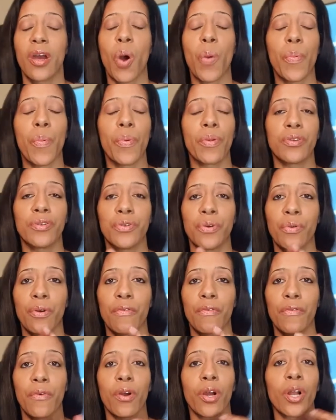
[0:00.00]
It opened the
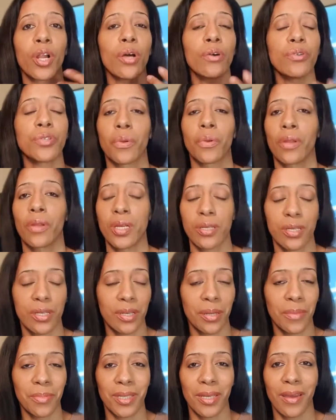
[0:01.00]
door for a closer
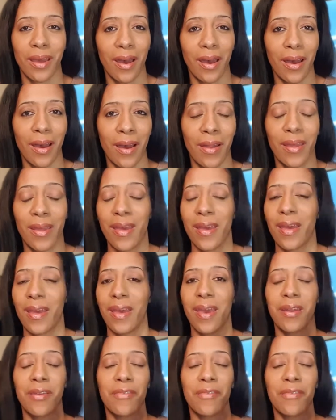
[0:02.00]
relationship to God.